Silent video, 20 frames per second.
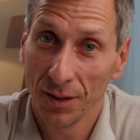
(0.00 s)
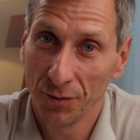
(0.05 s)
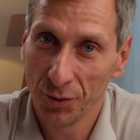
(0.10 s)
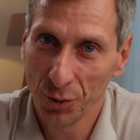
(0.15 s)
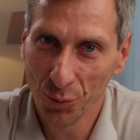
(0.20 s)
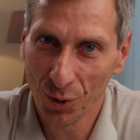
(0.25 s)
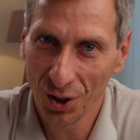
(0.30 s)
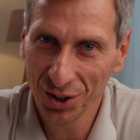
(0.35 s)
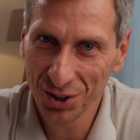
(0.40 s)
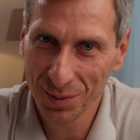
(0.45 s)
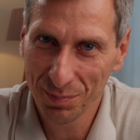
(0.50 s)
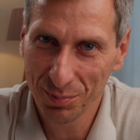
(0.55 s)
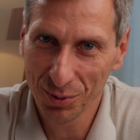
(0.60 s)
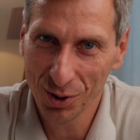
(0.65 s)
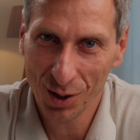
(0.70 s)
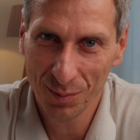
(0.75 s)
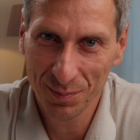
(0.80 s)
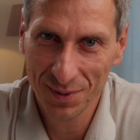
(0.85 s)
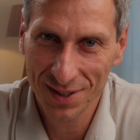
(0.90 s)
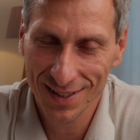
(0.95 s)
If you want the
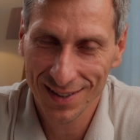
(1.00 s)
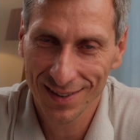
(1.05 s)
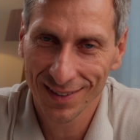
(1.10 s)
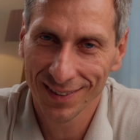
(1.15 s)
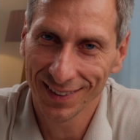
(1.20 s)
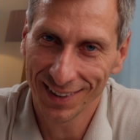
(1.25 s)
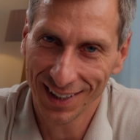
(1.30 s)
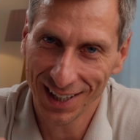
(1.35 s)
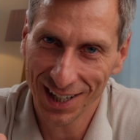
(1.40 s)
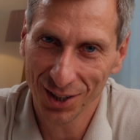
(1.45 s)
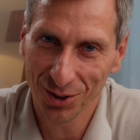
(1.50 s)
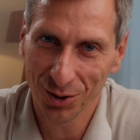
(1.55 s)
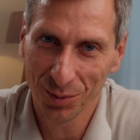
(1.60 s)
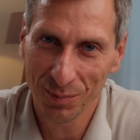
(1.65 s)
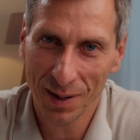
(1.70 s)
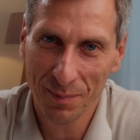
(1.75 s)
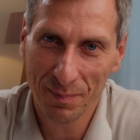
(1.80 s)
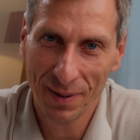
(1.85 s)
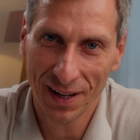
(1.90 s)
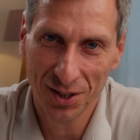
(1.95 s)
prompts, they are on
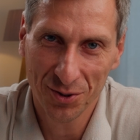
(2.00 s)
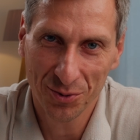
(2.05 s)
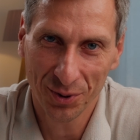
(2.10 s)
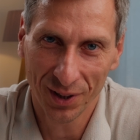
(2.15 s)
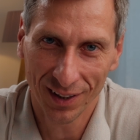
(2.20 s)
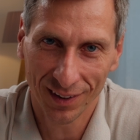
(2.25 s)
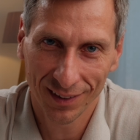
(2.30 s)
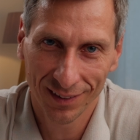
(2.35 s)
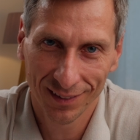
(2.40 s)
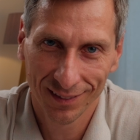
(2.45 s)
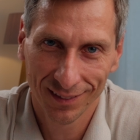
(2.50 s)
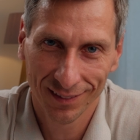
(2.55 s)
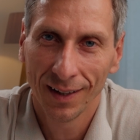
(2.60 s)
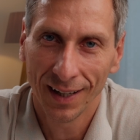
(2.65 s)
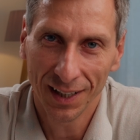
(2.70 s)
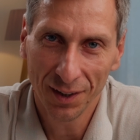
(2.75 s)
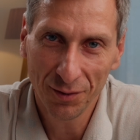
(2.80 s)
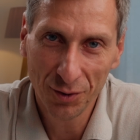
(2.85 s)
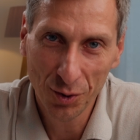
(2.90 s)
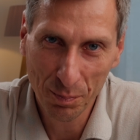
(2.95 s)
my Patreon.
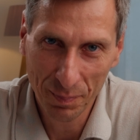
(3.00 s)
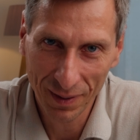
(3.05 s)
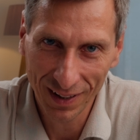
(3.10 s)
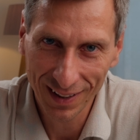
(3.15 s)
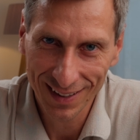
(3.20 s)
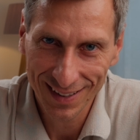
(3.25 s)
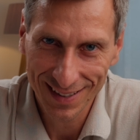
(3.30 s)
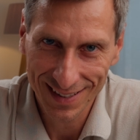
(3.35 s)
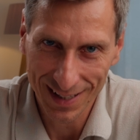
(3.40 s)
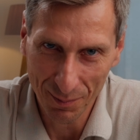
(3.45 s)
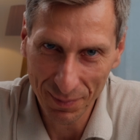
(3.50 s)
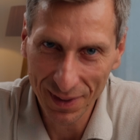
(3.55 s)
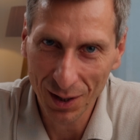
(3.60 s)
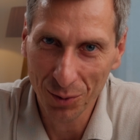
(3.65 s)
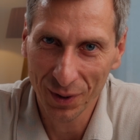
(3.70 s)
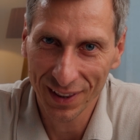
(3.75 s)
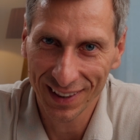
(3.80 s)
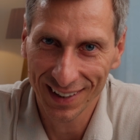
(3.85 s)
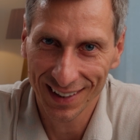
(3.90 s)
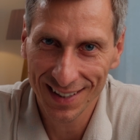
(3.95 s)
And if you built something
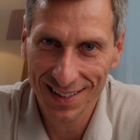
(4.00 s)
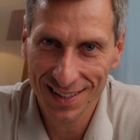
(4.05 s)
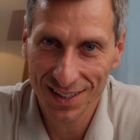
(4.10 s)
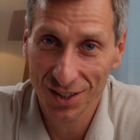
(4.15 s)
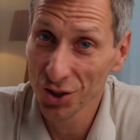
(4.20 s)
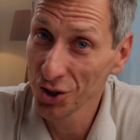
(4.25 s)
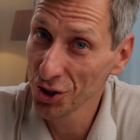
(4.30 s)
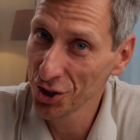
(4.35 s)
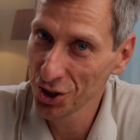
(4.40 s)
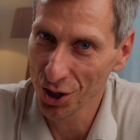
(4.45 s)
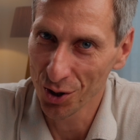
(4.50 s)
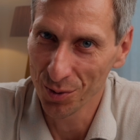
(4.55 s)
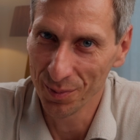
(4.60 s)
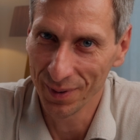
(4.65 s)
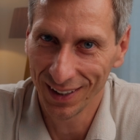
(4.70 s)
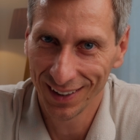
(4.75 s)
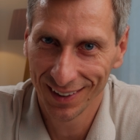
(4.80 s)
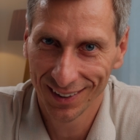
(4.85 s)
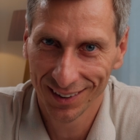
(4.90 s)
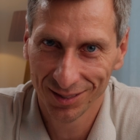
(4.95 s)
with this, show
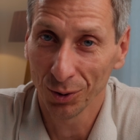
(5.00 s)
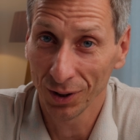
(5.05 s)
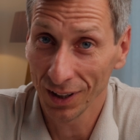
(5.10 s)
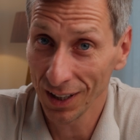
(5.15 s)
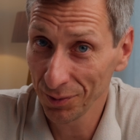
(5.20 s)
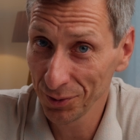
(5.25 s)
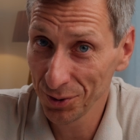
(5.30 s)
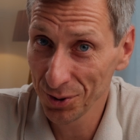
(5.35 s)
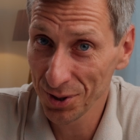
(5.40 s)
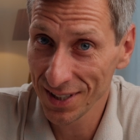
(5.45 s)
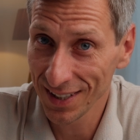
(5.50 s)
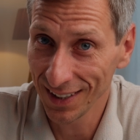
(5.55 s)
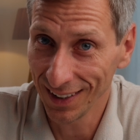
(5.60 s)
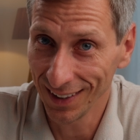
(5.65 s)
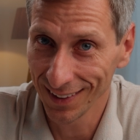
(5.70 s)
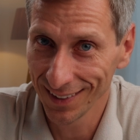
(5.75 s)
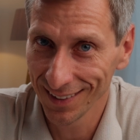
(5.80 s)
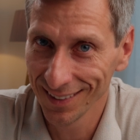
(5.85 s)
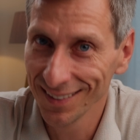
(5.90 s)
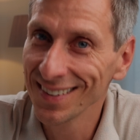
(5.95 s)
me. I would love to see
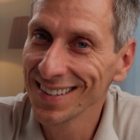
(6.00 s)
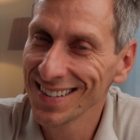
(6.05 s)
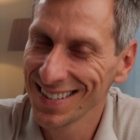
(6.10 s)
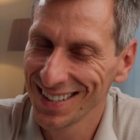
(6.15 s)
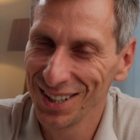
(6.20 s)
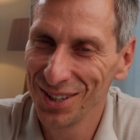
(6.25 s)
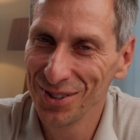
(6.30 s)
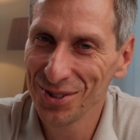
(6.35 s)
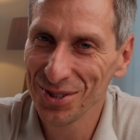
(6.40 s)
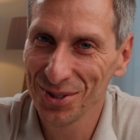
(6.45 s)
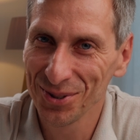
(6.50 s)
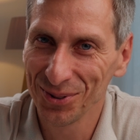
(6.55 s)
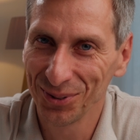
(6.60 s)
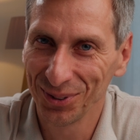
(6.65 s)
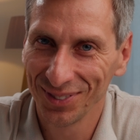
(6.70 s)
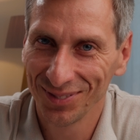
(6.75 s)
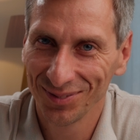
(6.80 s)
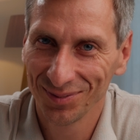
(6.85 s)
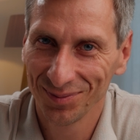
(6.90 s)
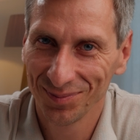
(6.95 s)
it. See you soon.